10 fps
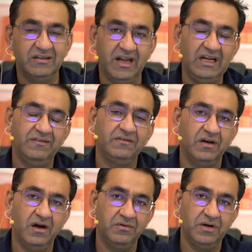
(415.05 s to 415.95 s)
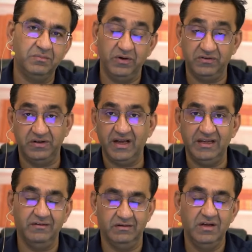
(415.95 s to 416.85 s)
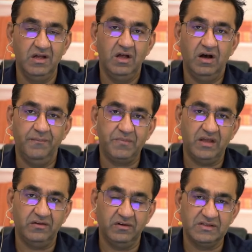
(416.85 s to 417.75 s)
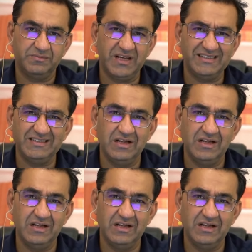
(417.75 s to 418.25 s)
a 95th, or 100th percentile even in a certain subsection is,